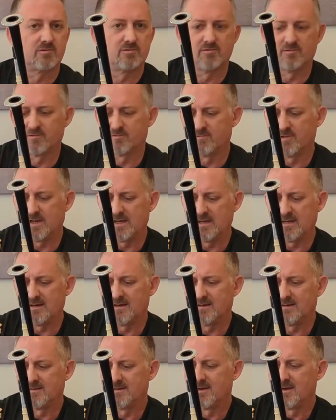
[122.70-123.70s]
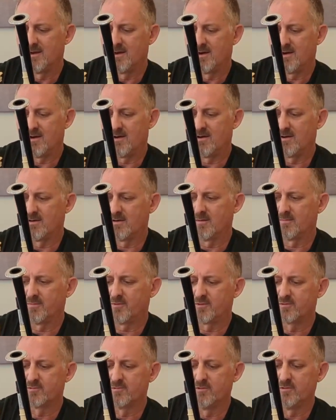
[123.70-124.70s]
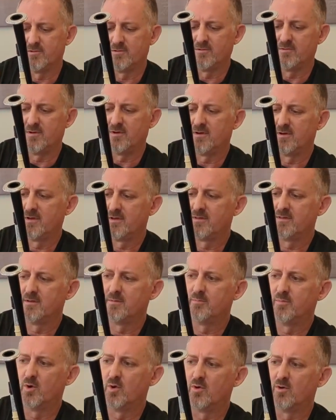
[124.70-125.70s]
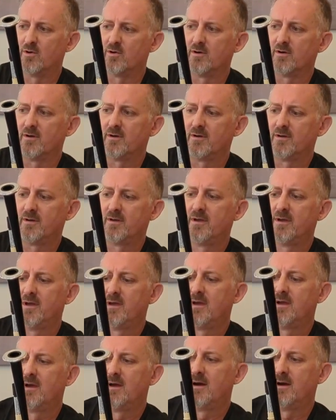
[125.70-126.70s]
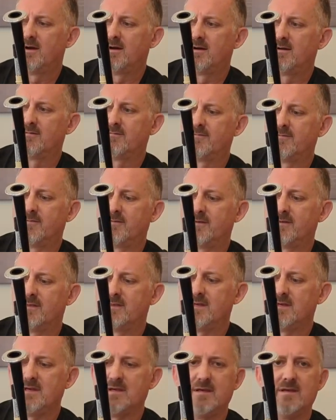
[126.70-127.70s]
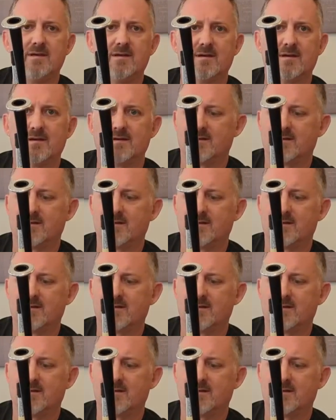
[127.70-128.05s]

through the reed on up through the bore of the